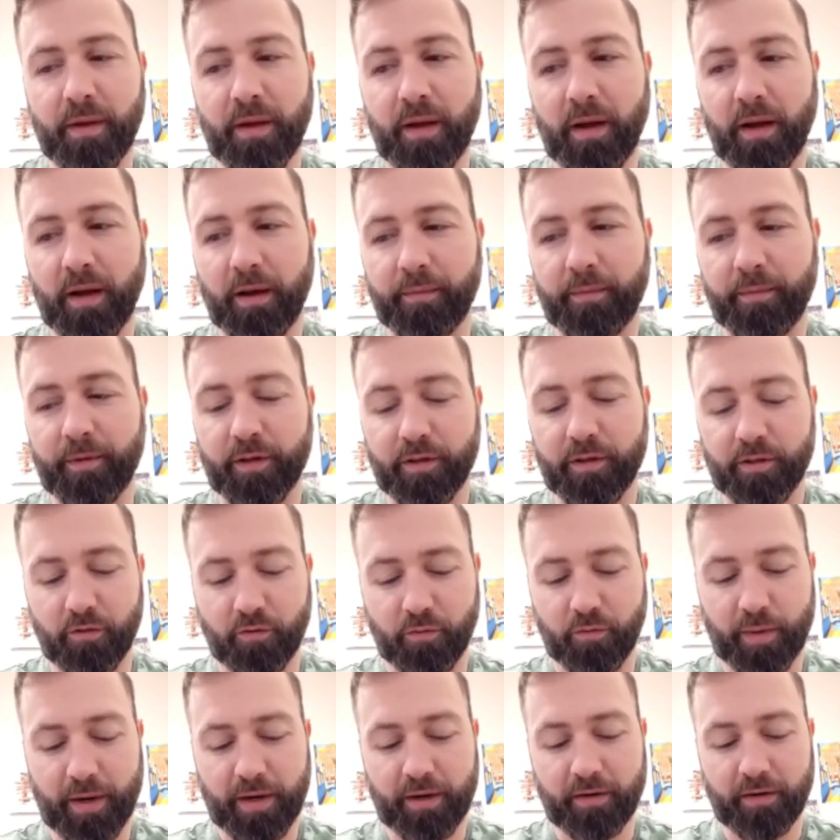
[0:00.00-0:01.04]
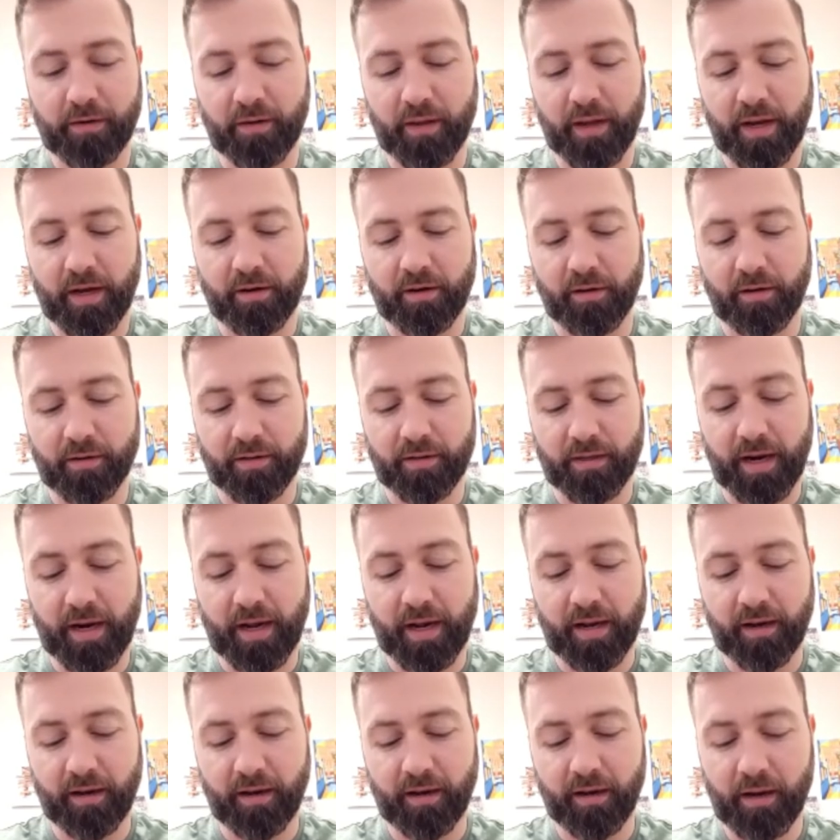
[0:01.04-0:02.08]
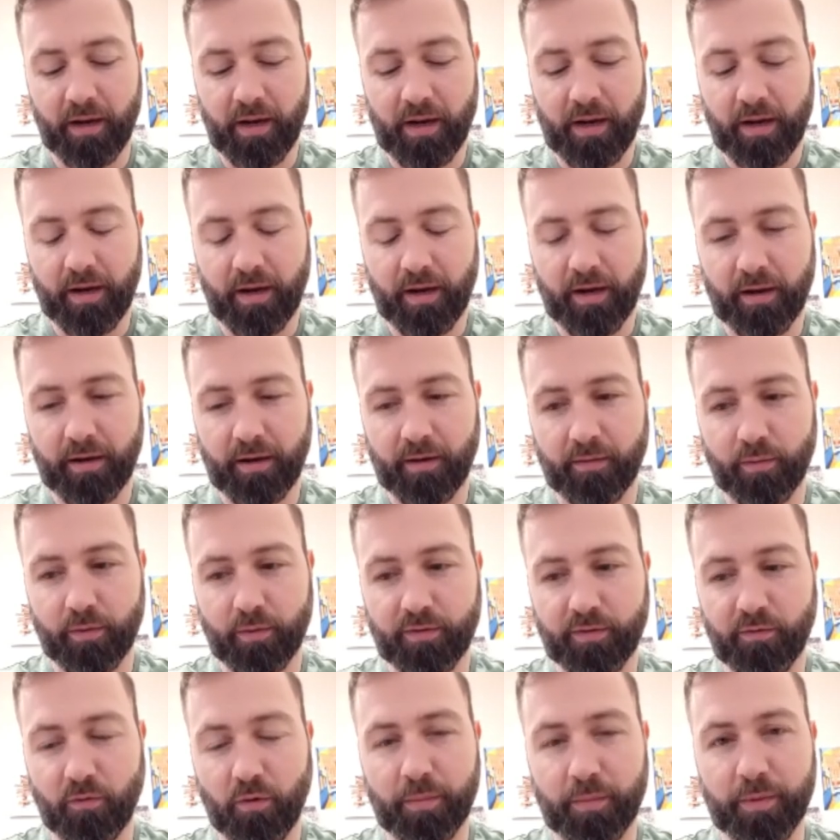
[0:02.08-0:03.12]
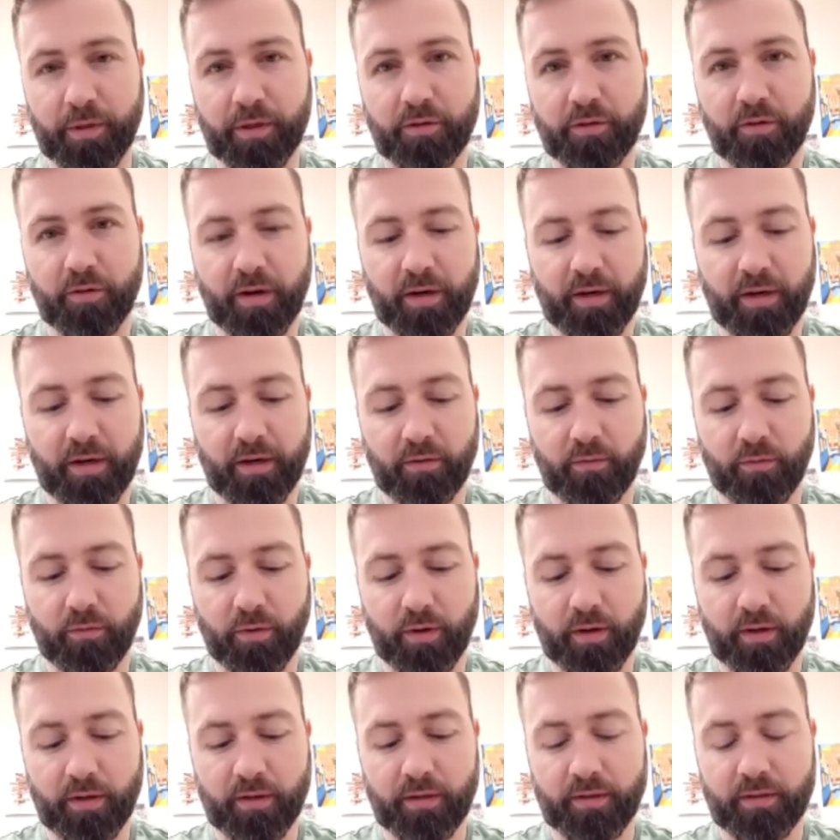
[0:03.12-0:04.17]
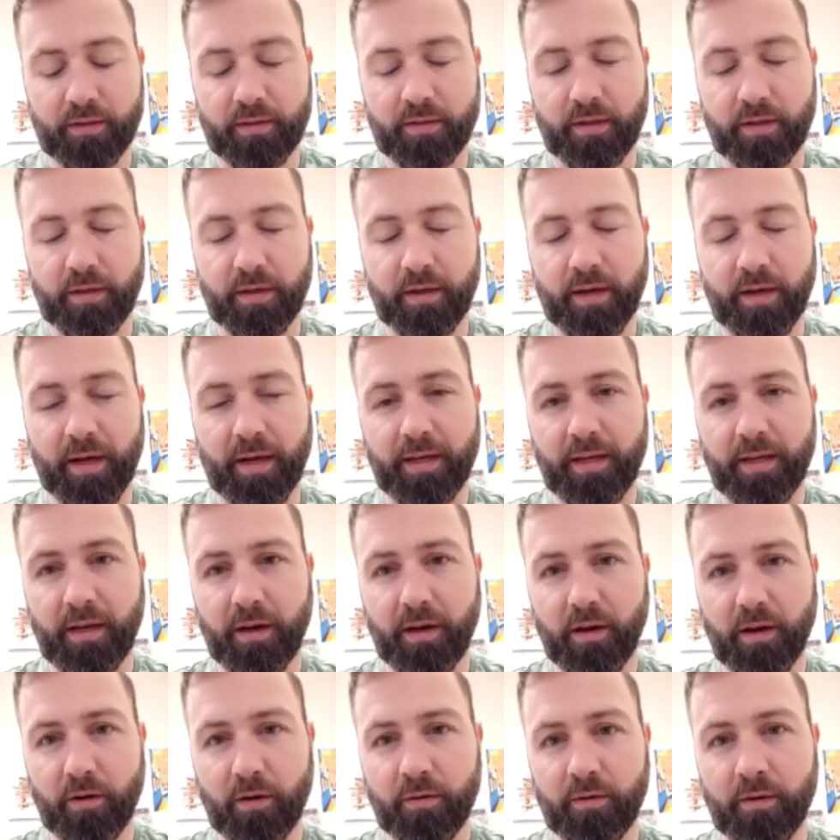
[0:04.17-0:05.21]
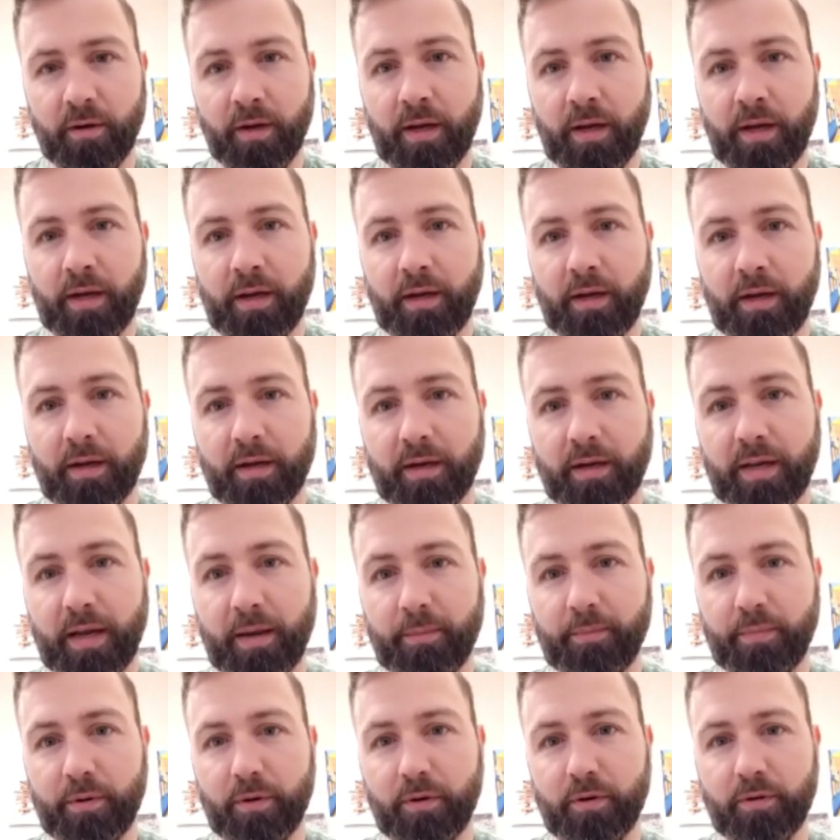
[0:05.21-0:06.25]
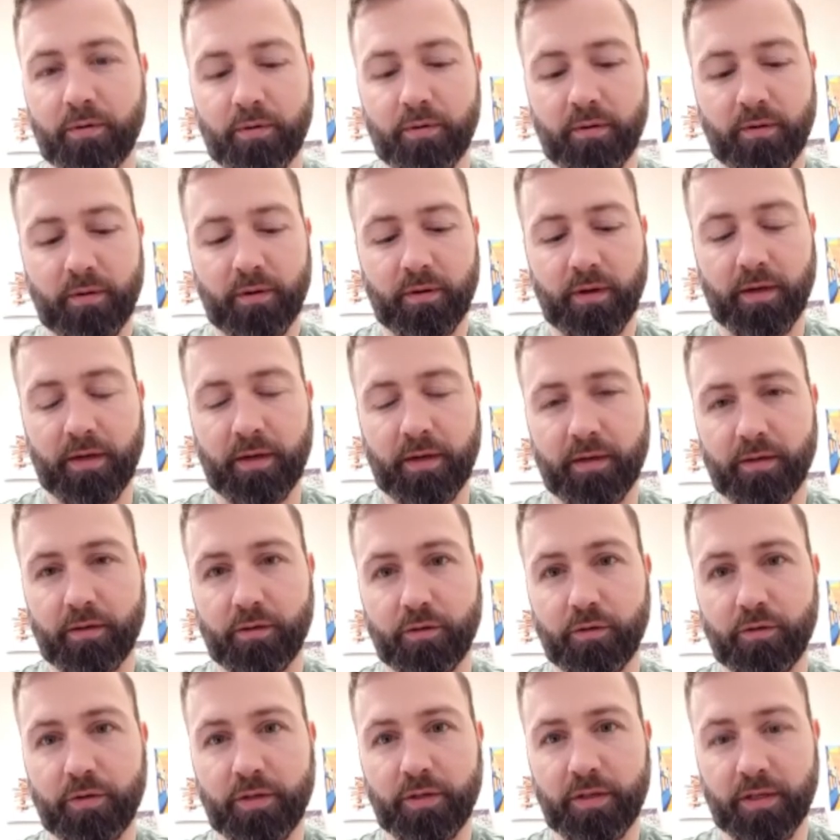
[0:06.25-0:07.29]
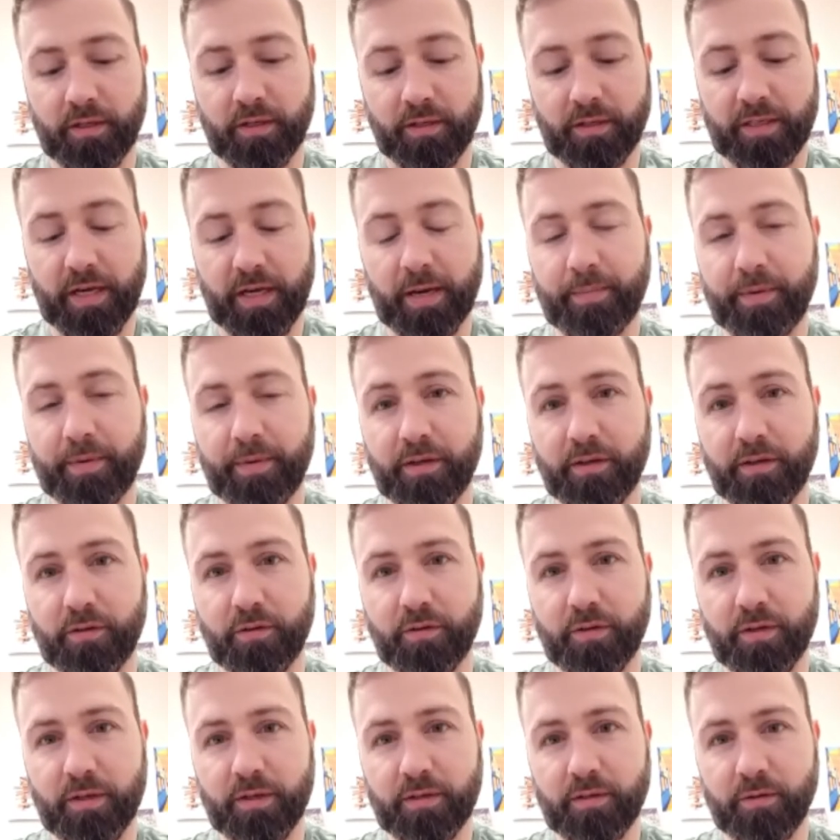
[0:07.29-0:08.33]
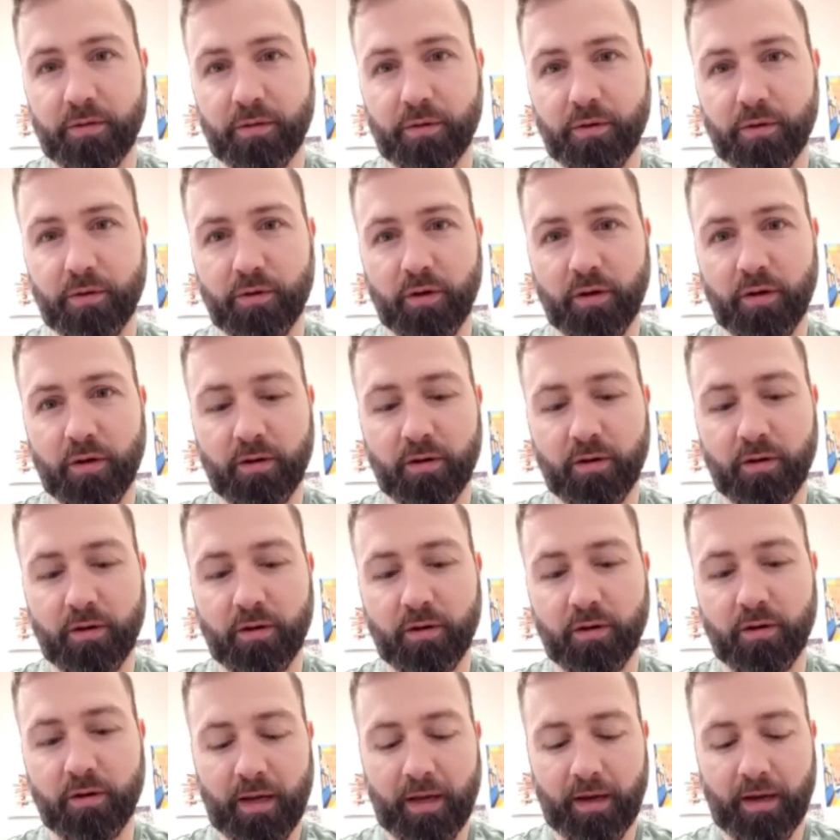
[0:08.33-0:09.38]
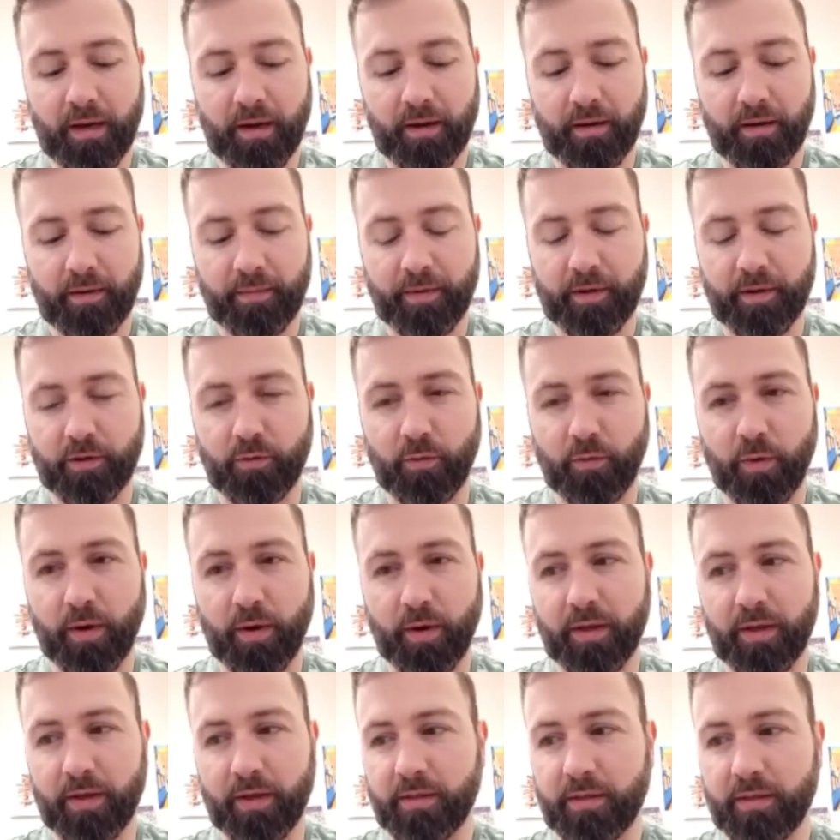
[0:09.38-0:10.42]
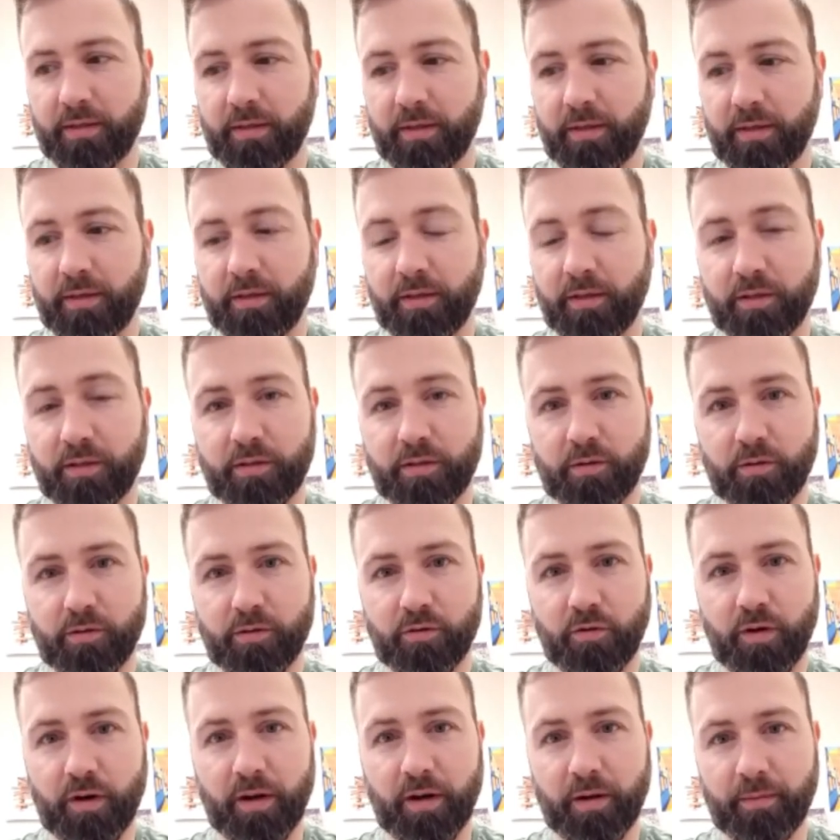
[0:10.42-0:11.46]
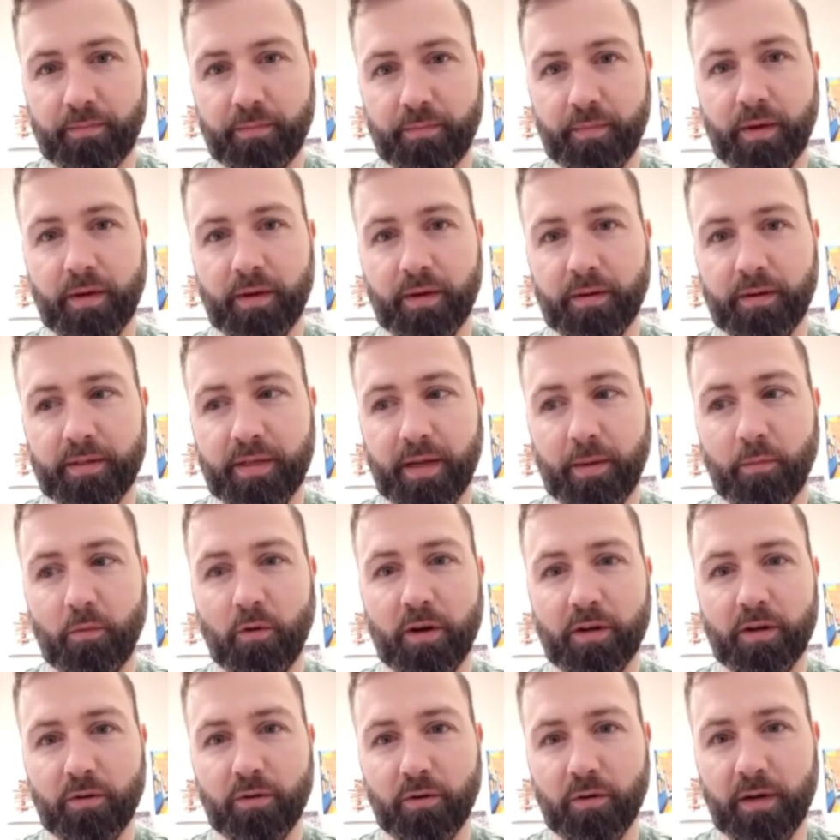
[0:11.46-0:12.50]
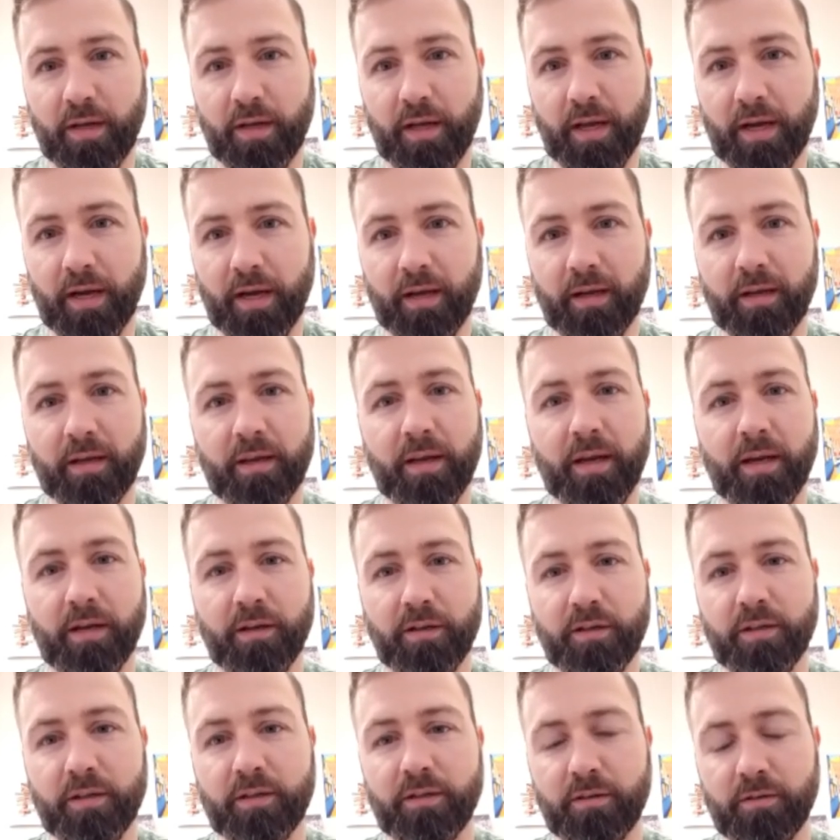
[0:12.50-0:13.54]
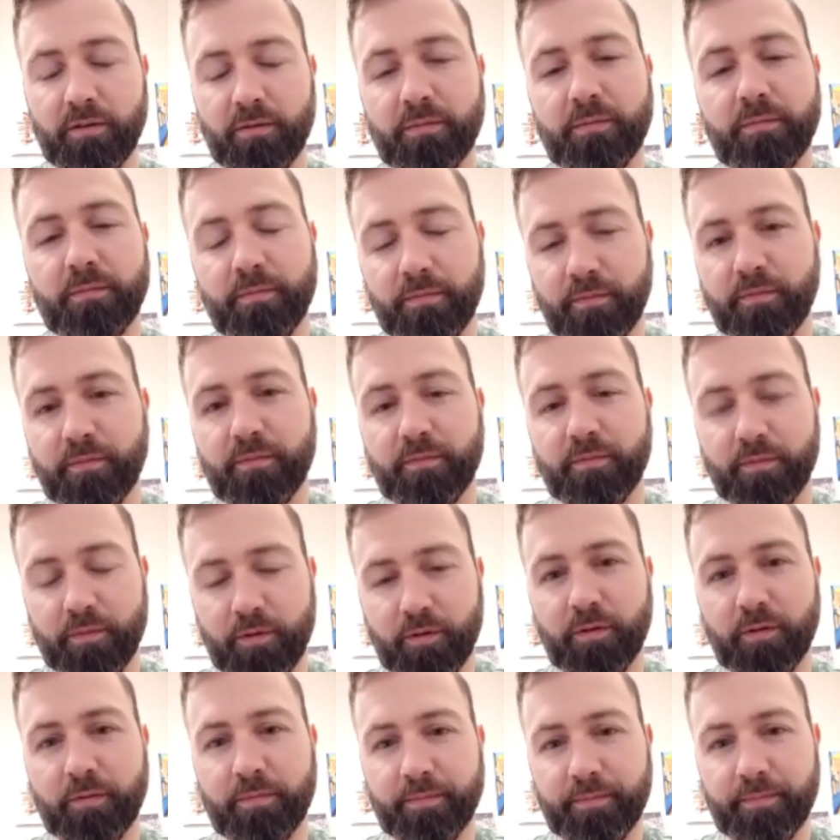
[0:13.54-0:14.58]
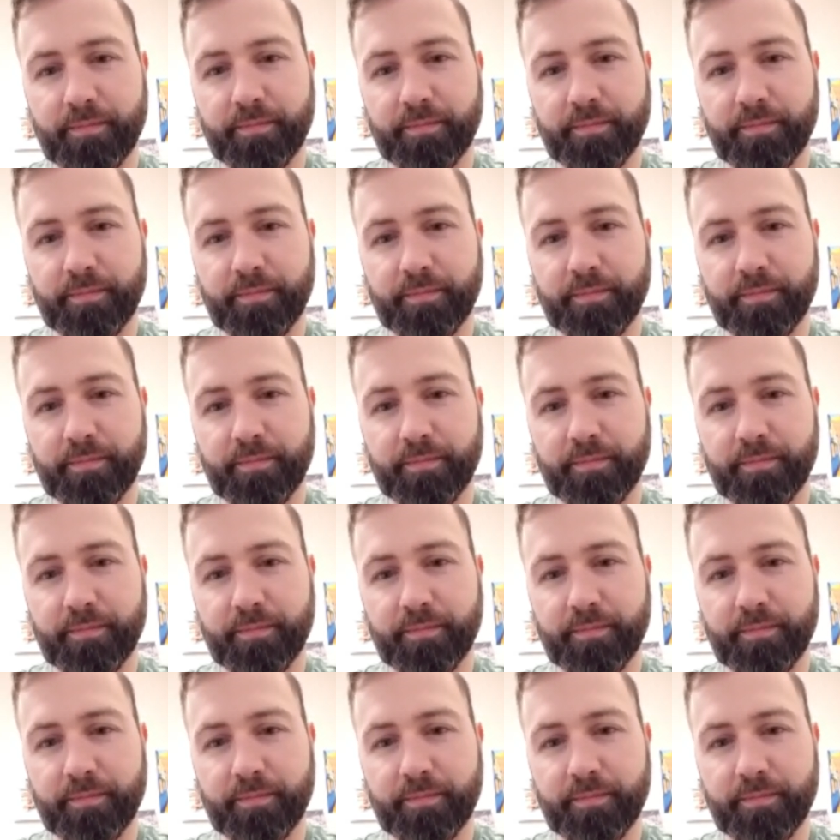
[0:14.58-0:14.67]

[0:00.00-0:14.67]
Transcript: Um, just a reminder, the arts that I uh, was formerly trained in was uh, Aikido, uh, Kempo, uh, uh, Japanese Jiu-Jitsu and Judo, um, as well as uh, just straight up Samurai Sword, Iai, and Kenjutsu. Sure.